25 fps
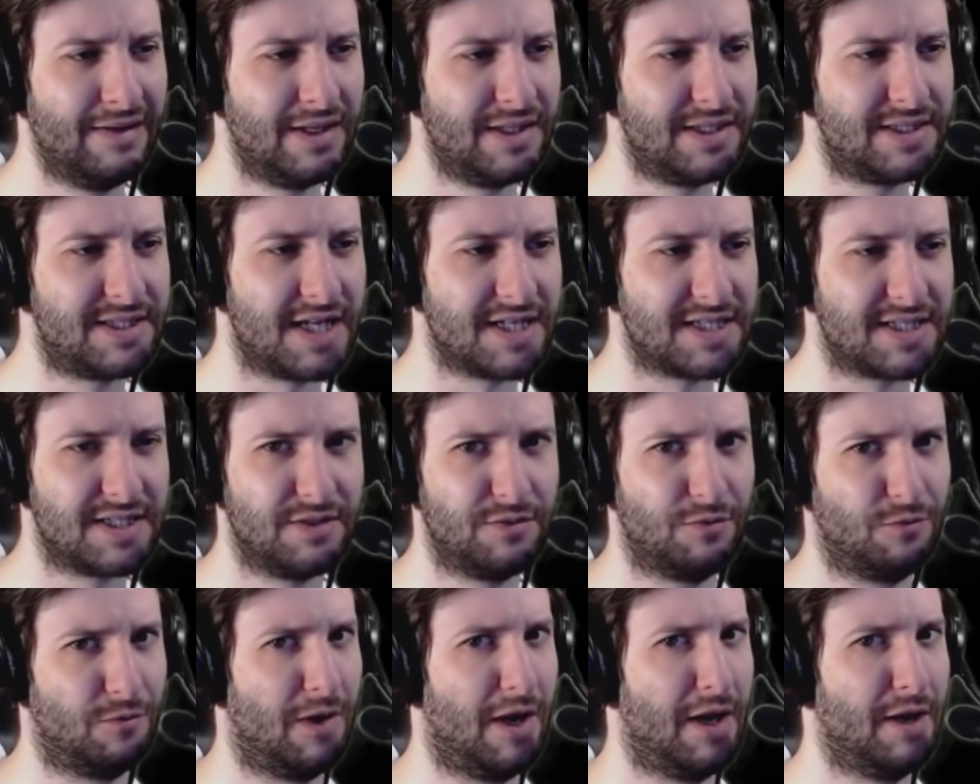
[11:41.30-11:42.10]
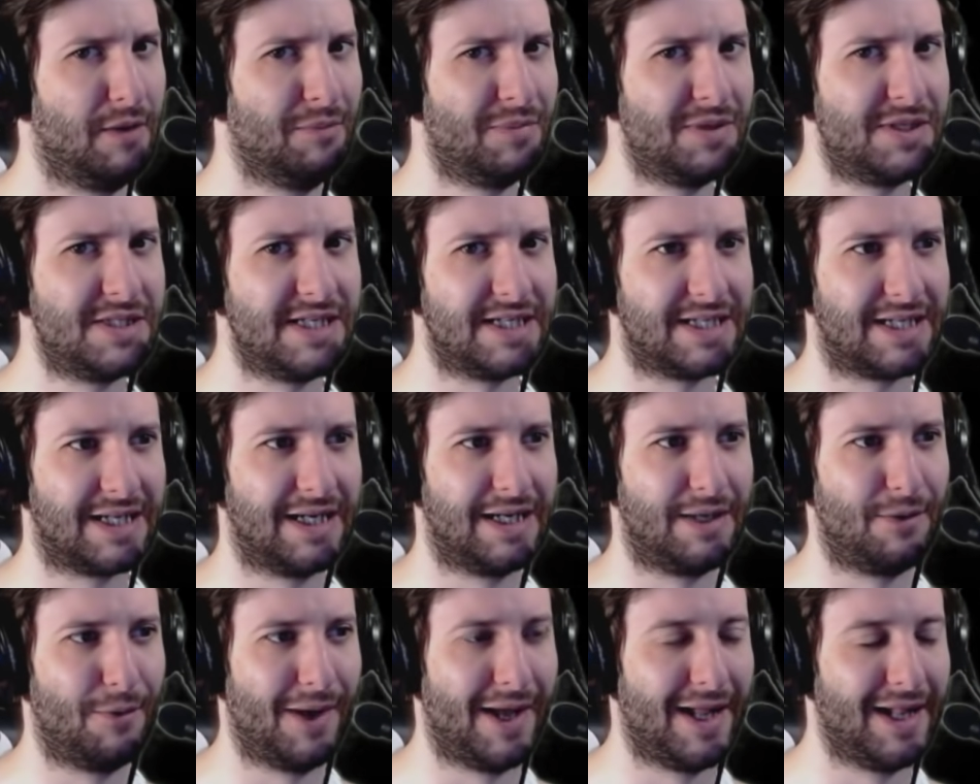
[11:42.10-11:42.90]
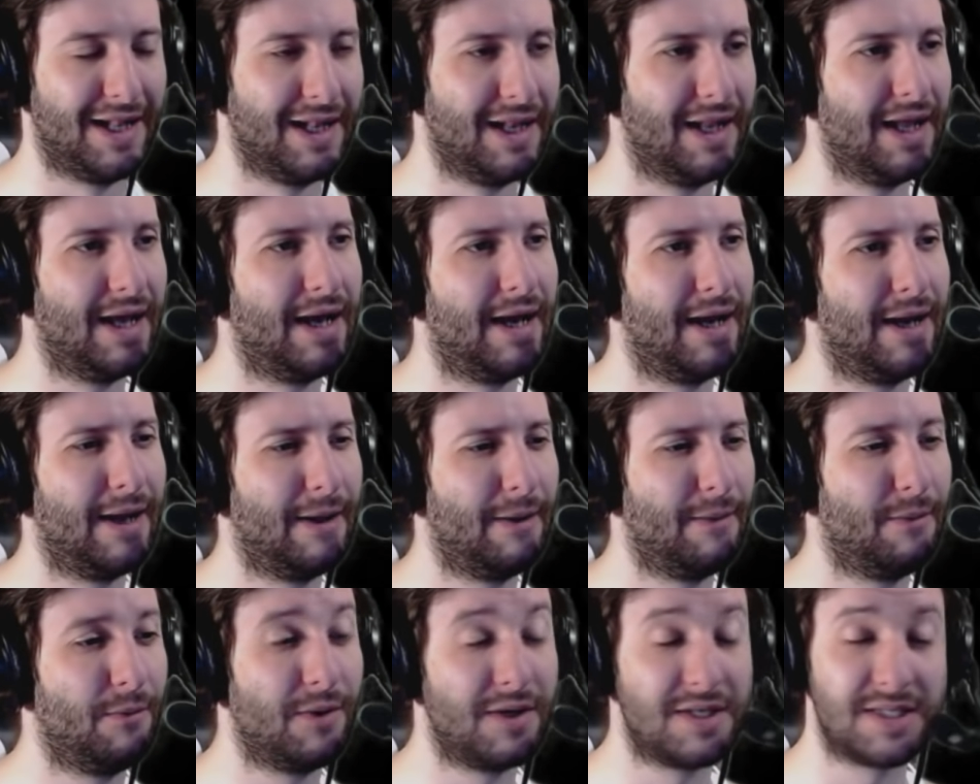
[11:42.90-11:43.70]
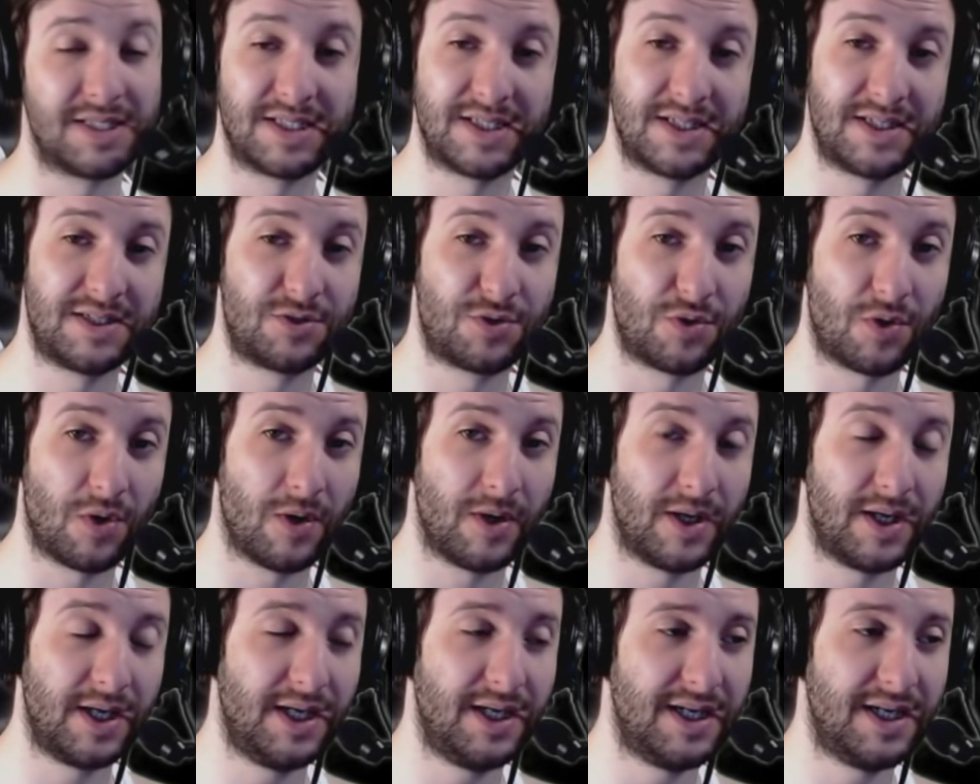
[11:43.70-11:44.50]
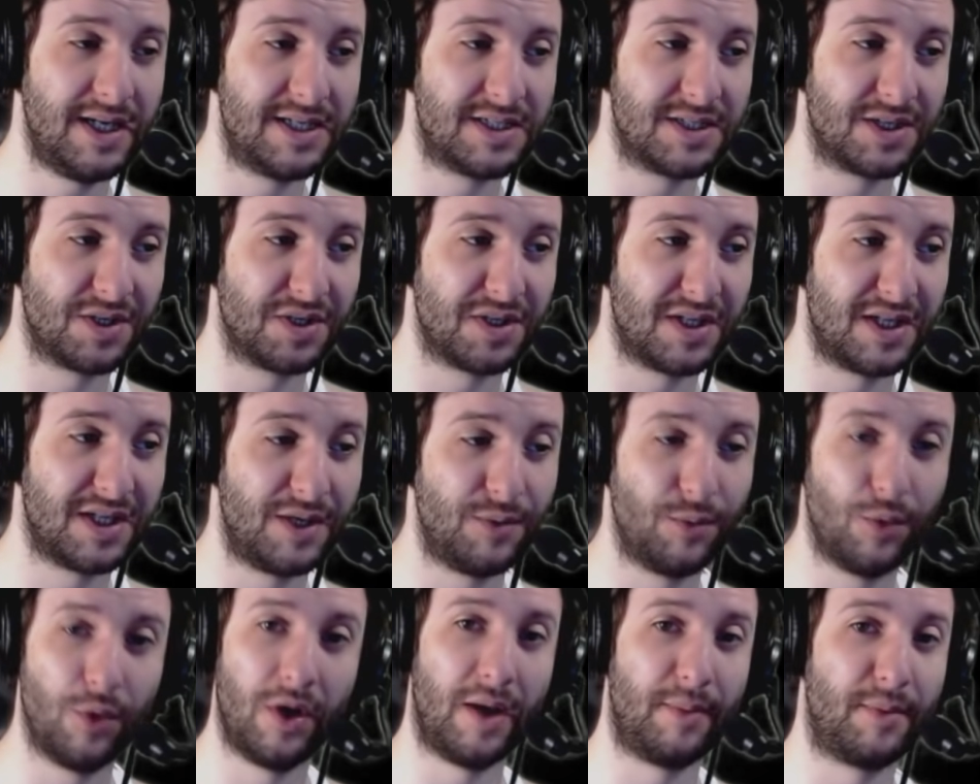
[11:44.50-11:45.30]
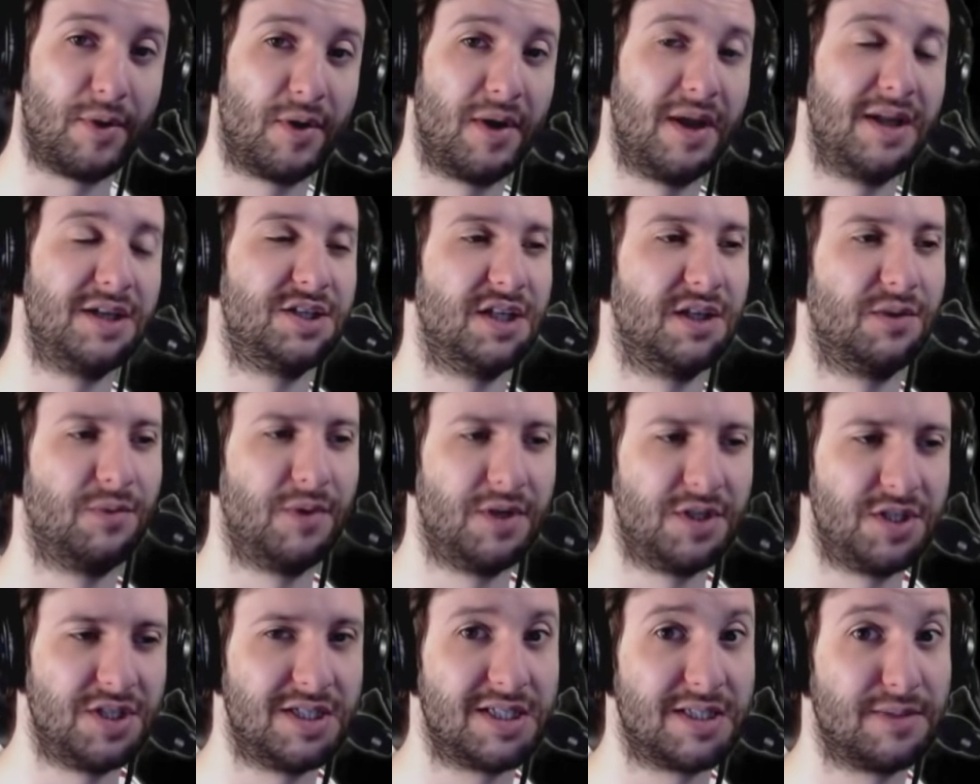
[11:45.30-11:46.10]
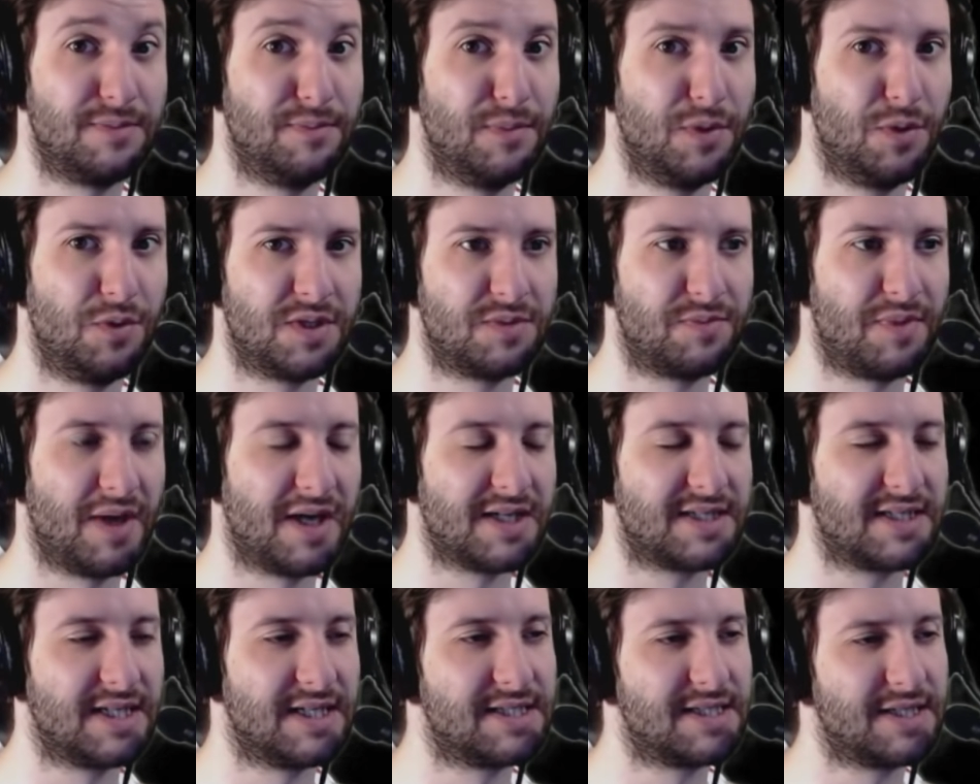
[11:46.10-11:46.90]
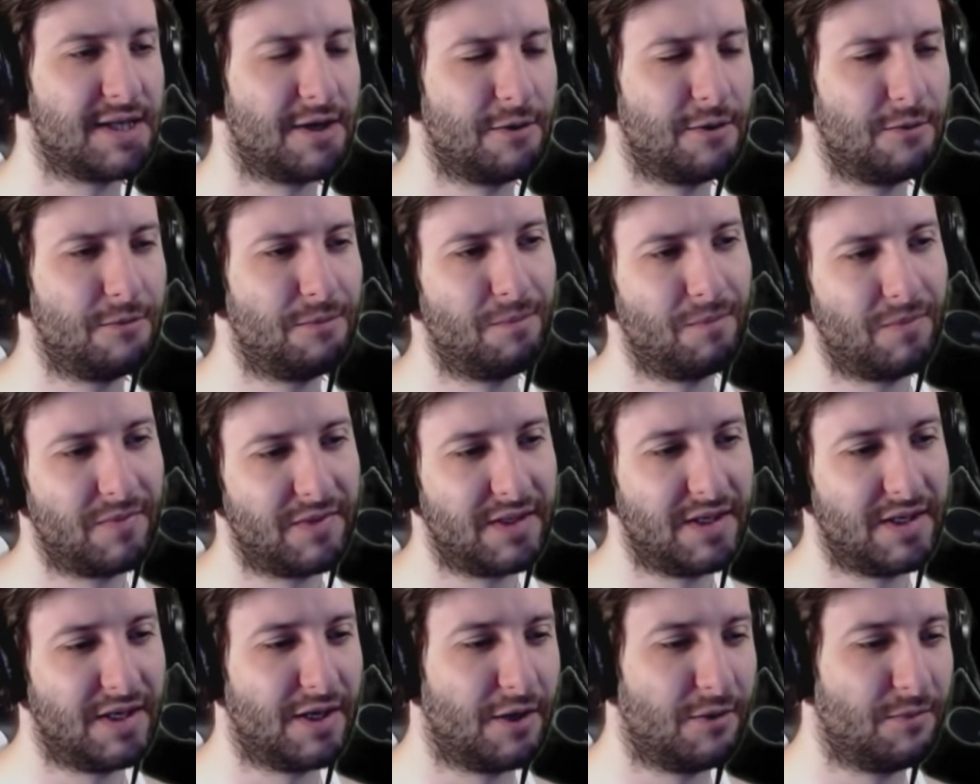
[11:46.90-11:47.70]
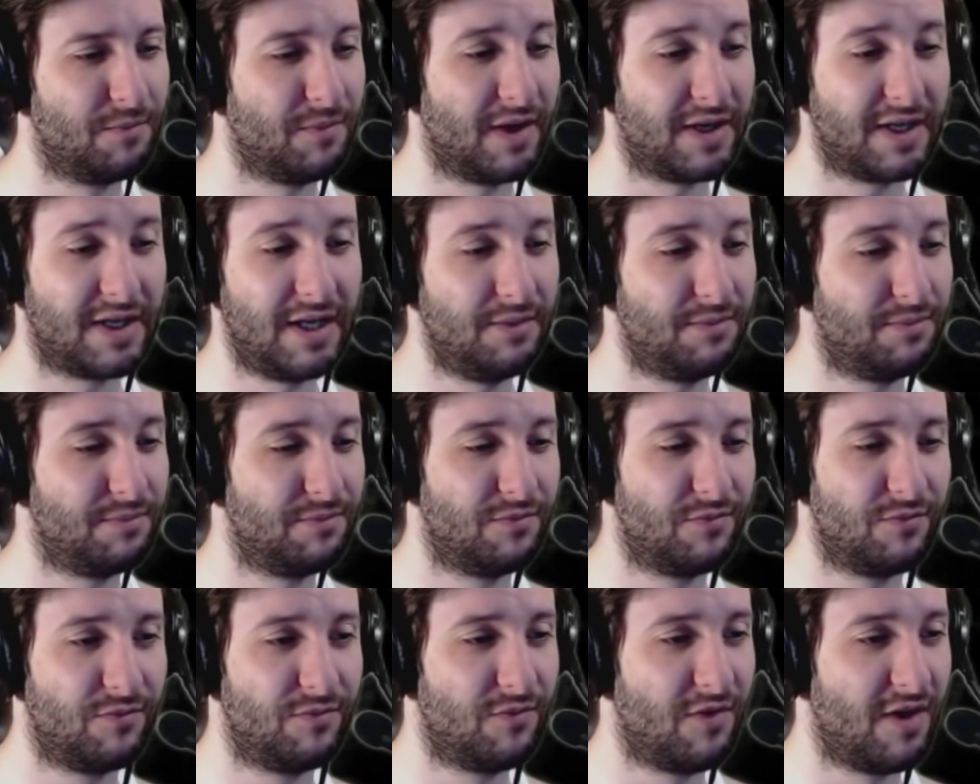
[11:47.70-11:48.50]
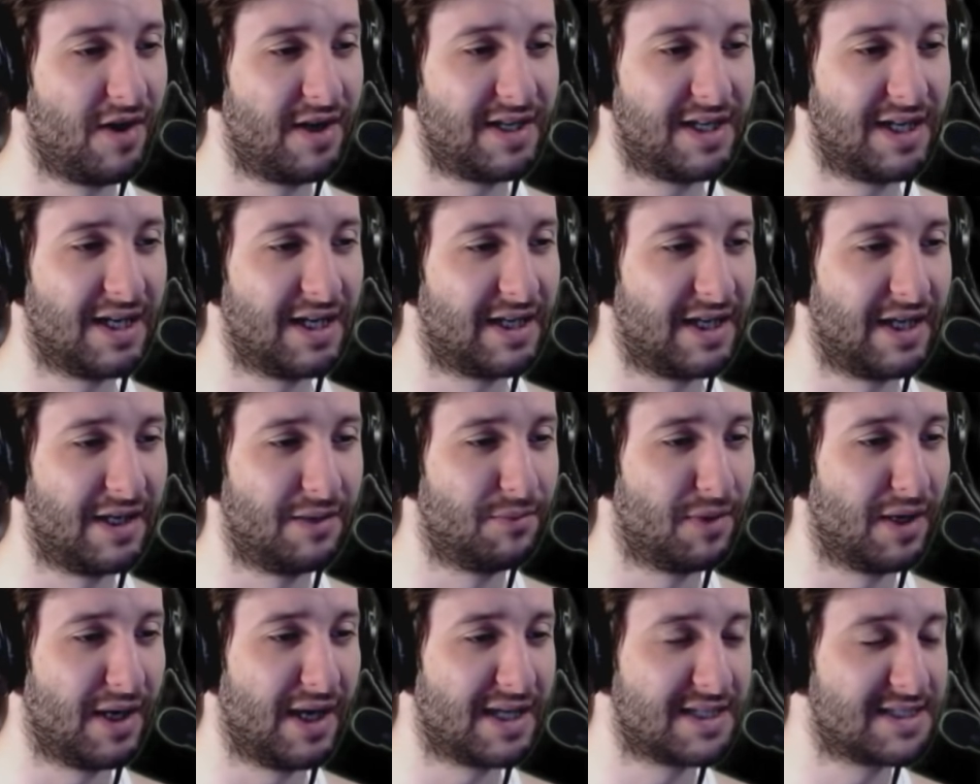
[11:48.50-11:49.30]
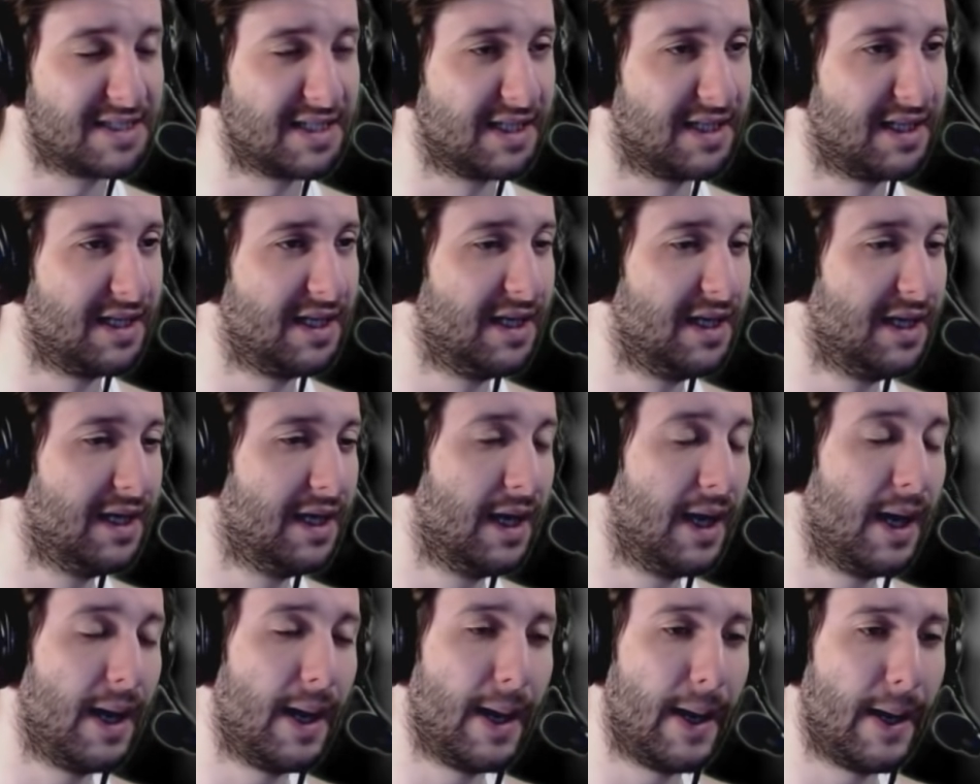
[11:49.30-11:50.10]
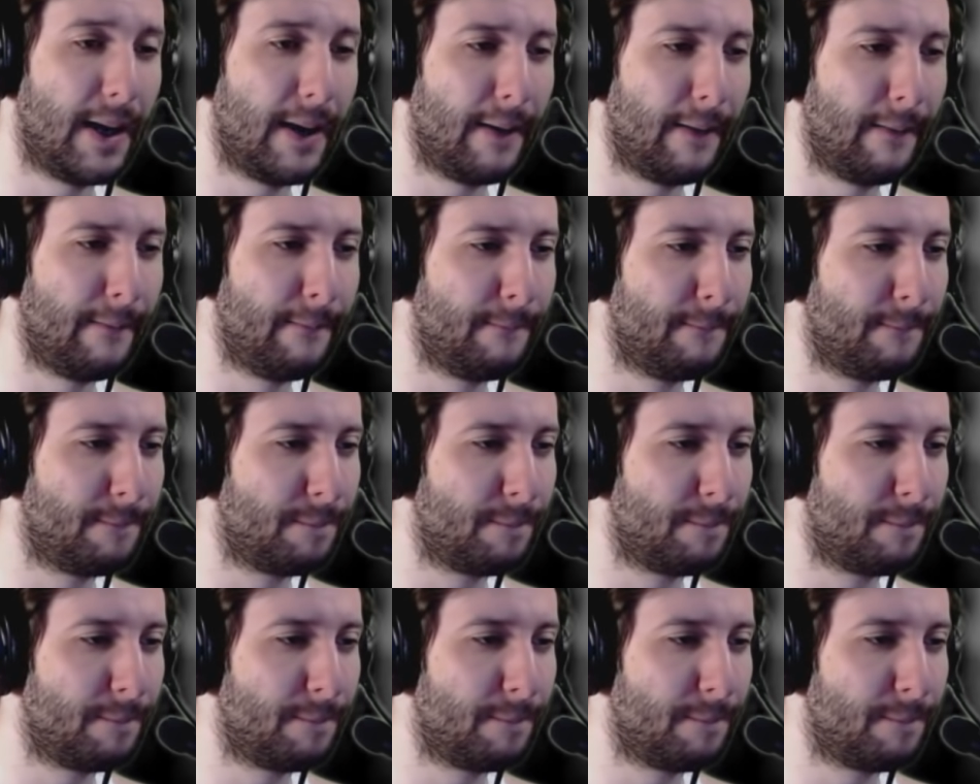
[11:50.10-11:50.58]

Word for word: doesn't run particularly well. Uh, whereas Troy is on the Warhammer engine, which is smooth as butter. So, you know, I keep right-clicking by accident. Um,